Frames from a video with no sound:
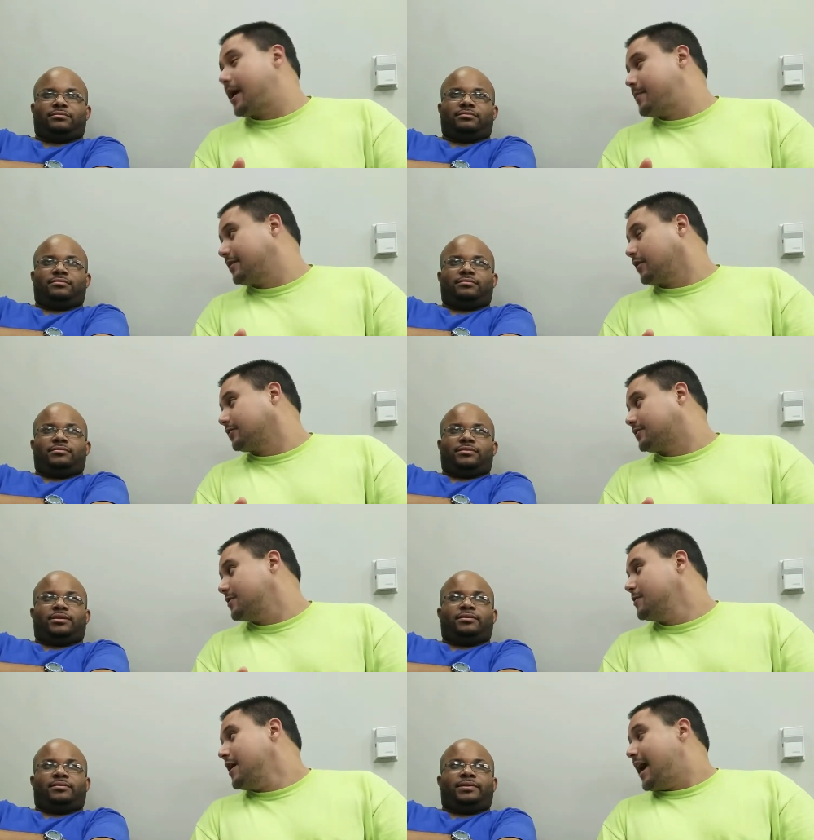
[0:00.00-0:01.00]
Speaker 1: baby girl
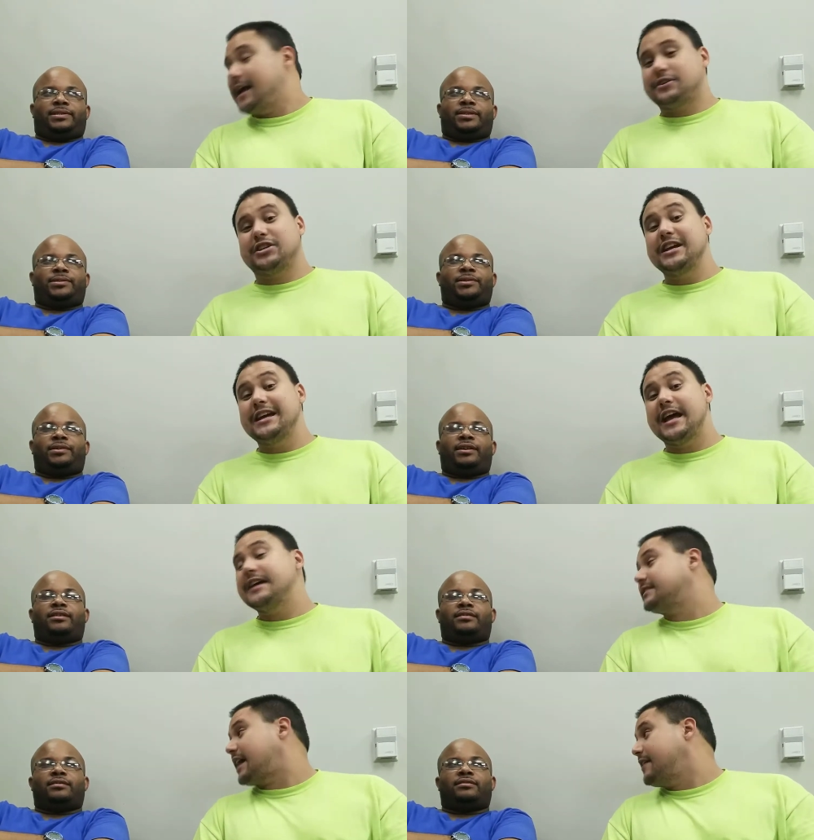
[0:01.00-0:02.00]
too, well, and she young.
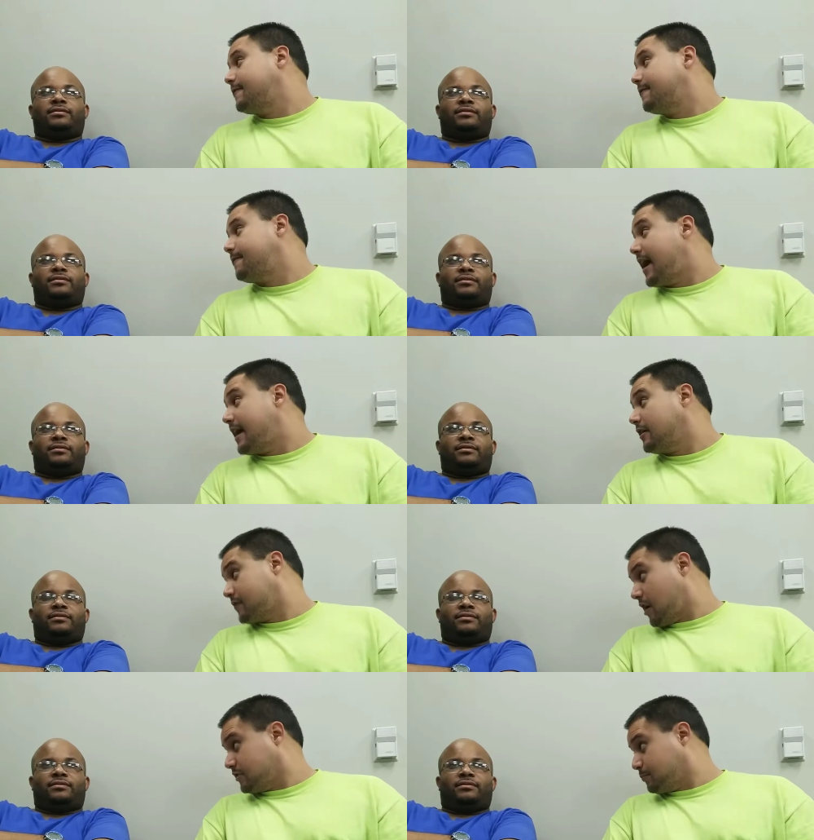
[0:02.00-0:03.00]
is a fan
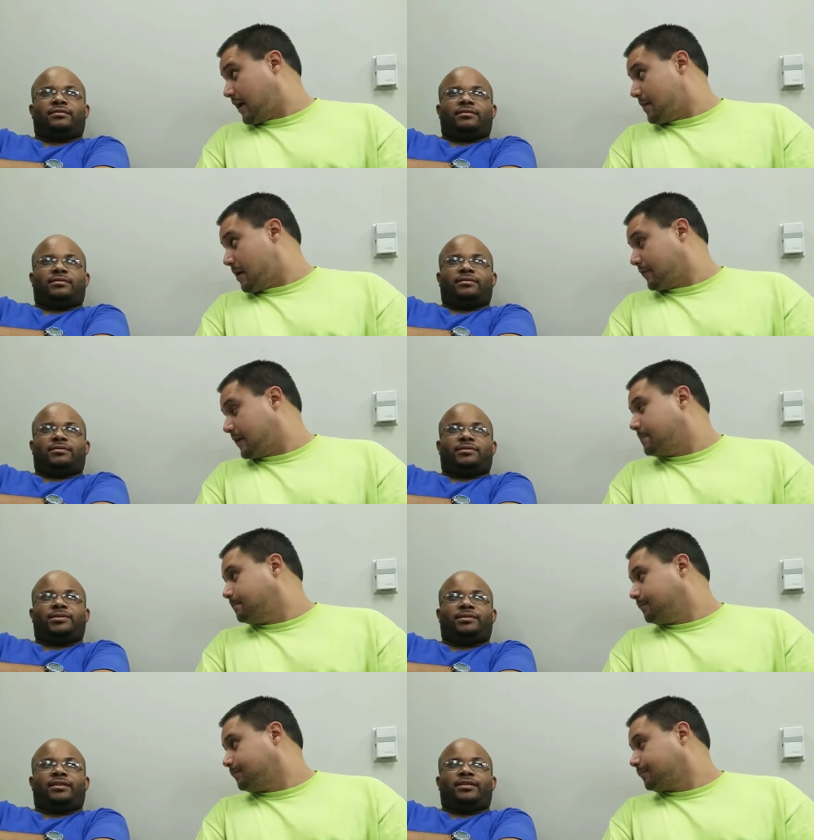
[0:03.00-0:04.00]
of cosplay, my friend.
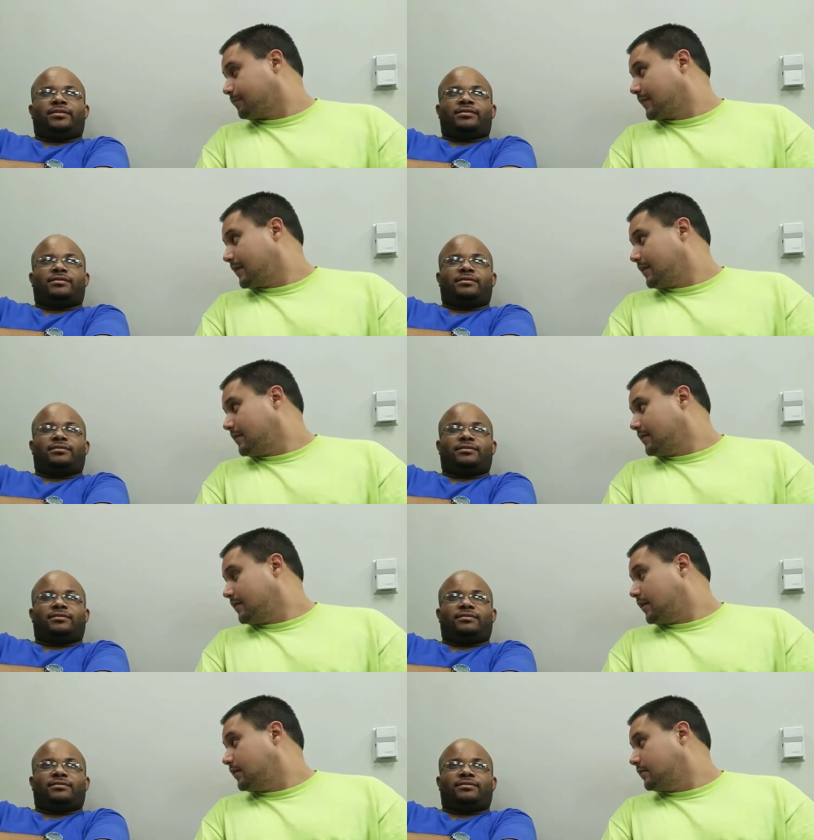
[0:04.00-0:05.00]
So young,
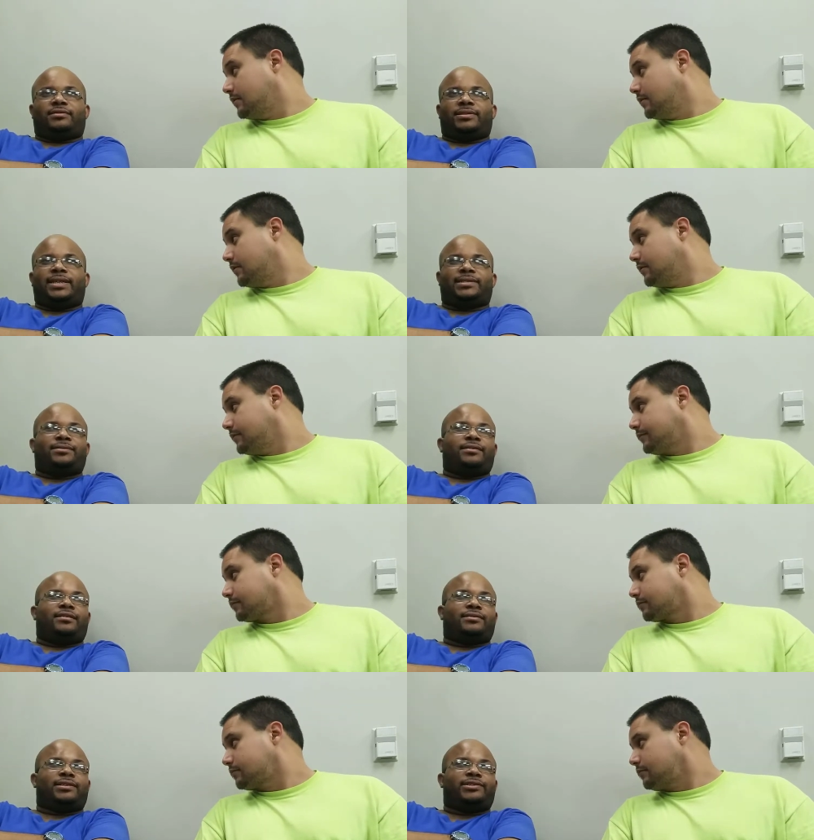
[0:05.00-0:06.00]
huh? Yeah, so
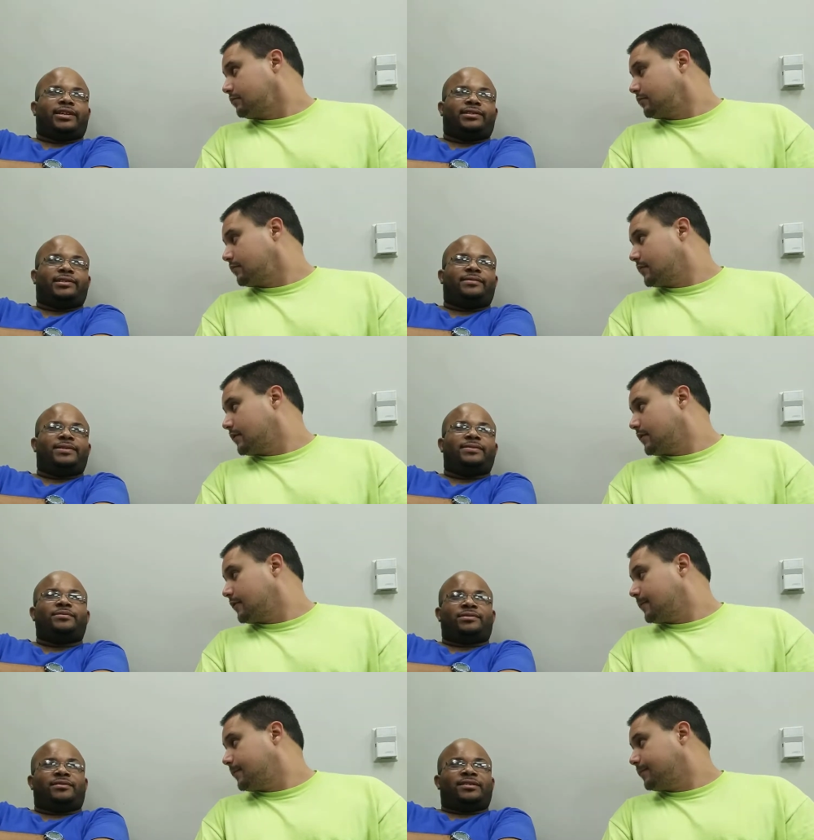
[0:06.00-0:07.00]
young.
Speaker 2: So uh,
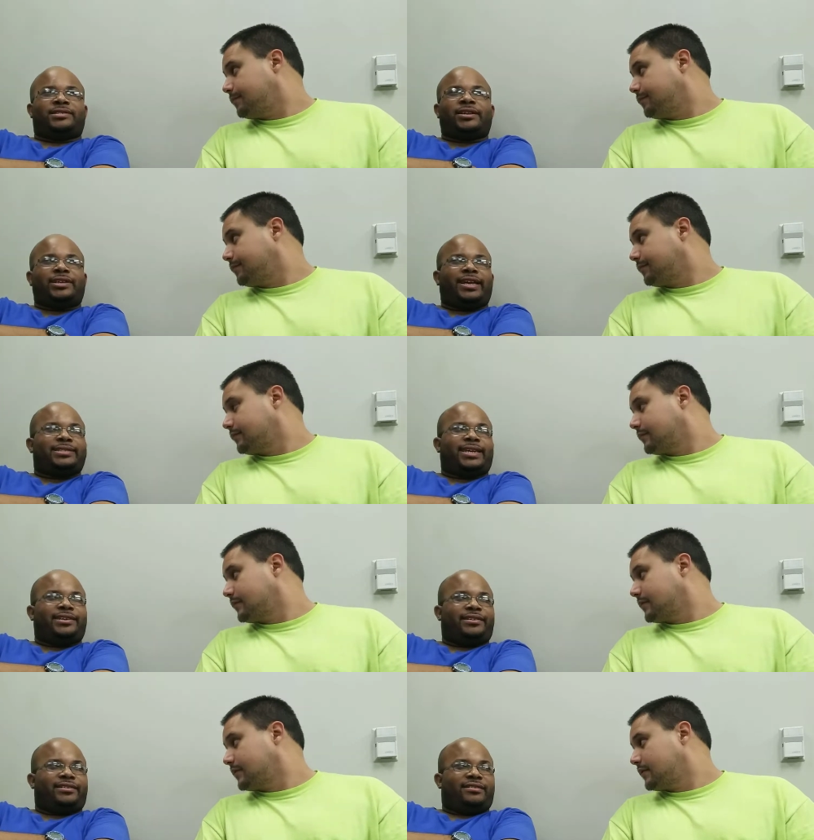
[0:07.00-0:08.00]
ooh, Sage
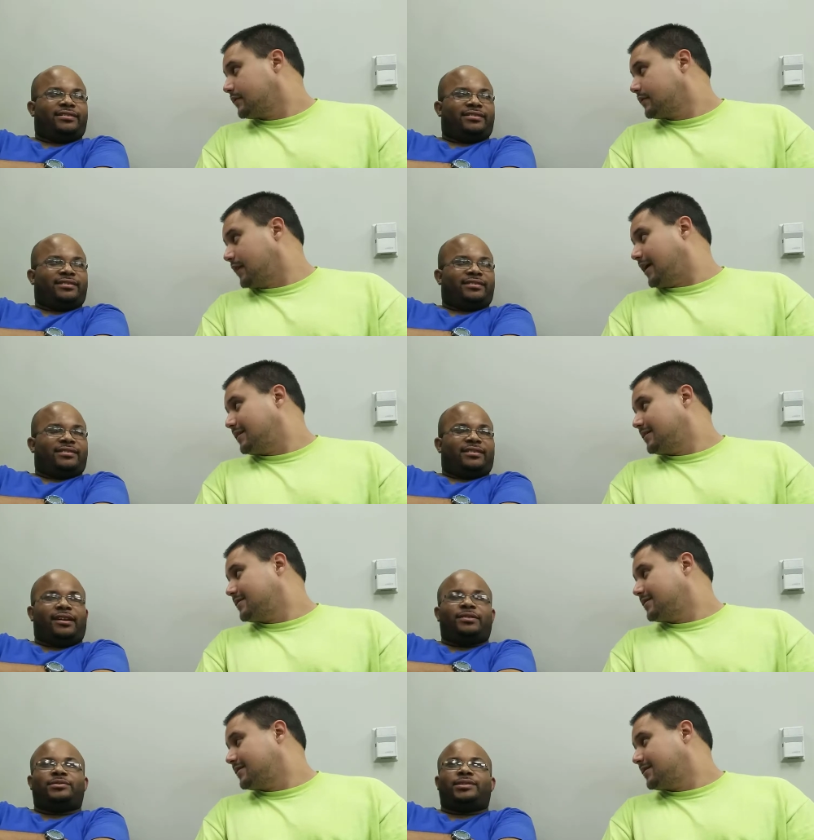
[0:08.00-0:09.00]
Alexander. Yeah.
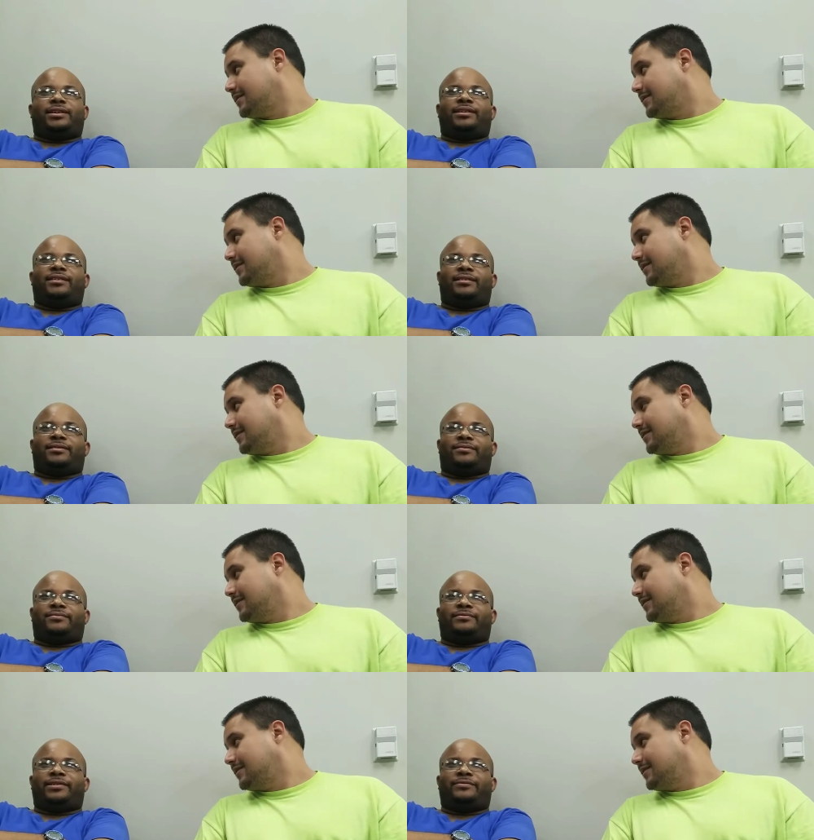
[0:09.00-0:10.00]
I just to uh,
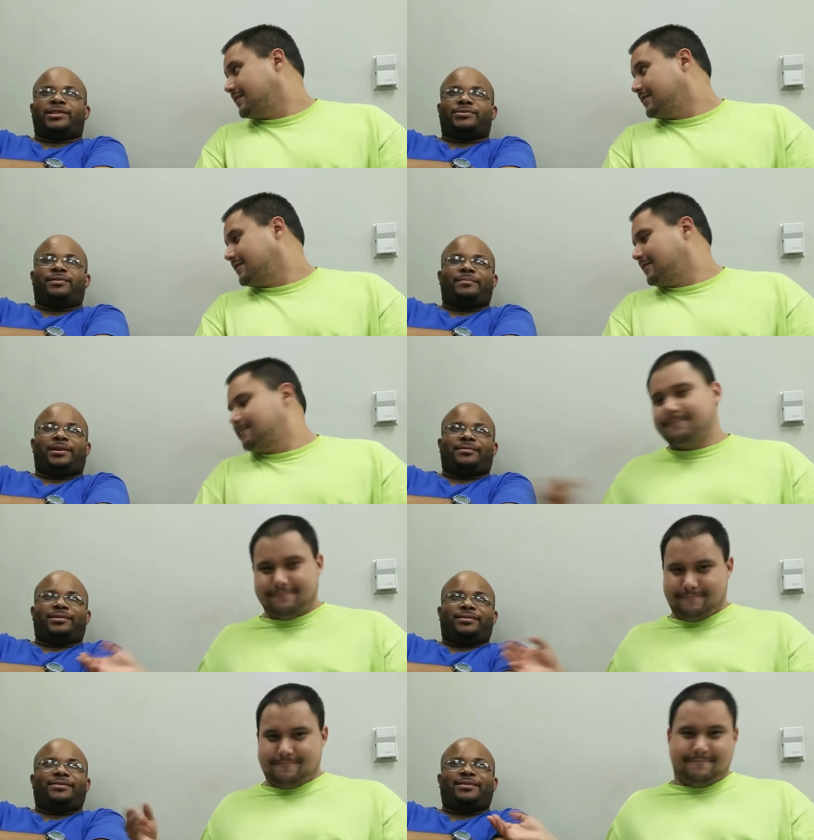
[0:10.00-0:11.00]
Rick, Rick Swan by like,
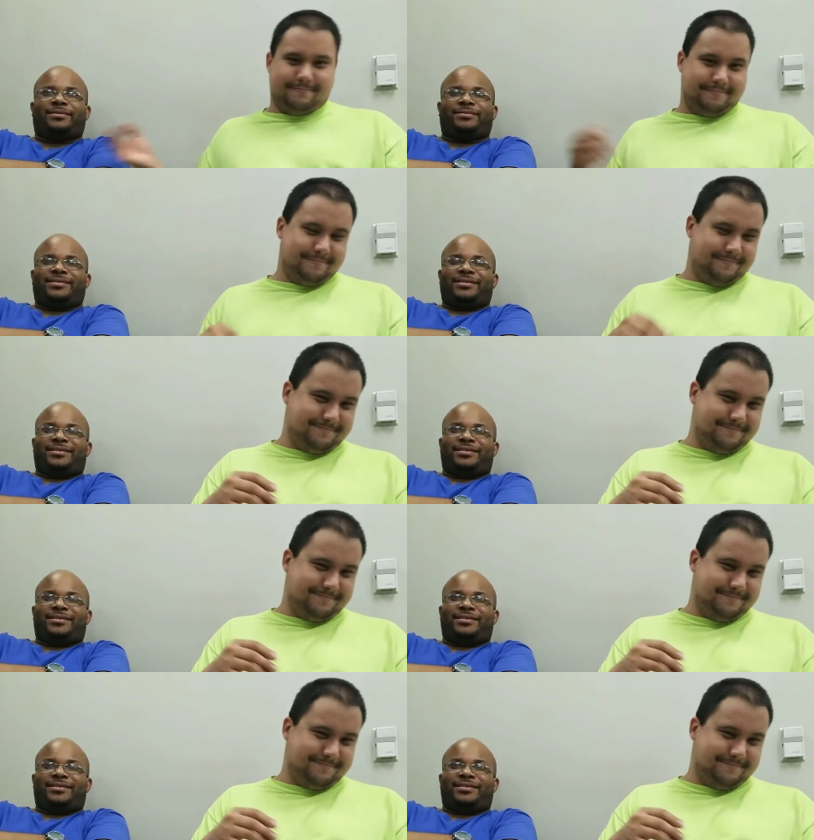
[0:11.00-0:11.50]
oh,